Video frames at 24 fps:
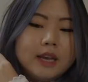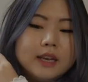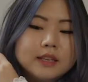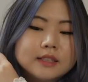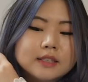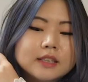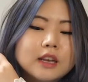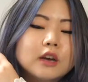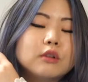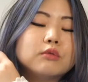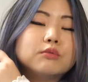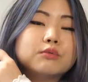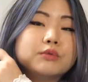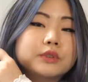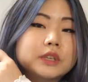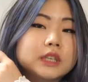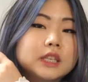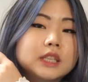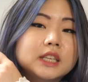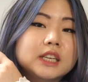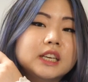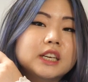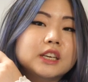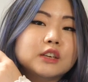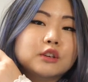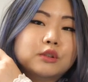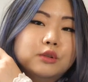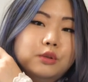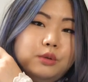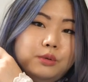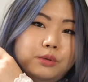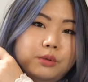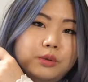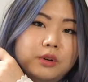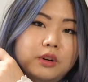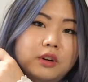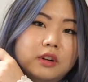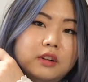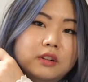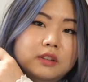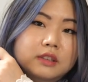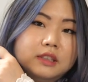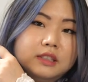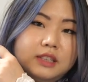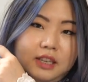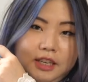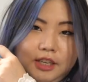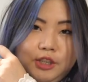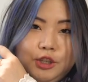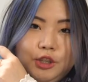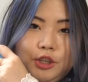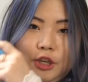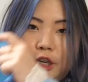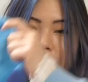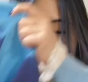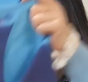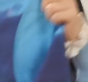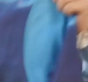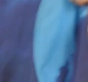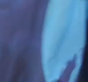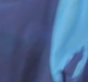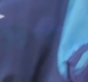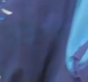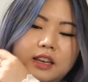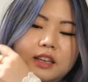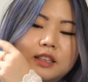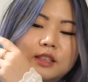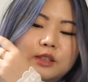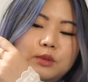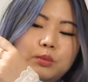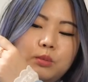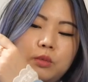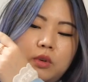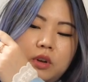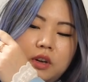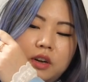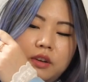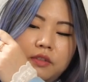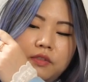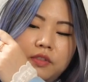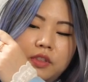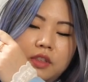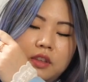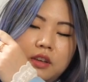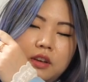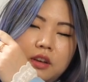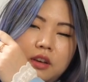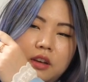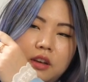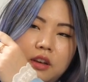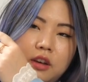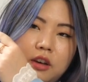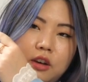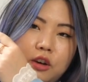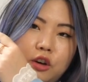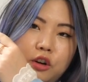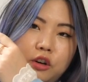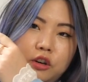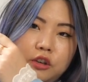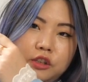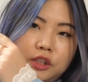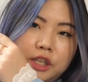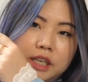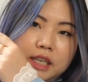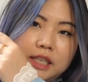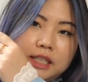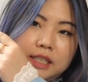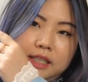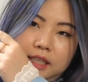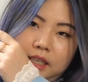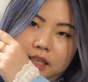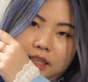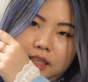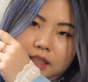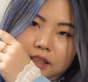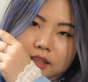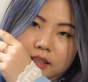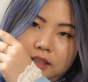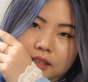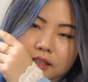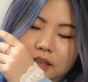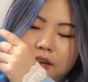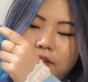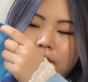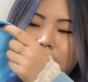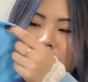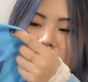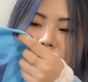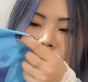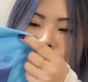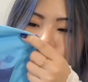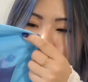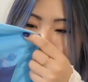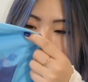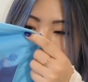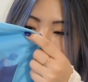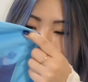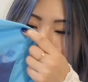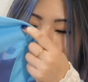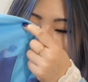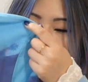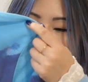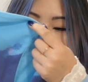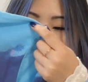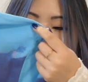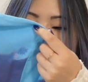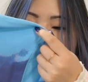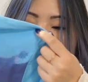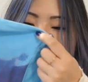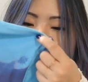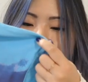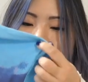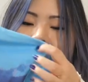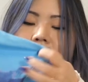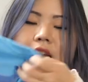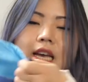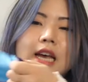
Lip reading: it's a really cool t-shirt. It's one of the early scenes of the actual movie.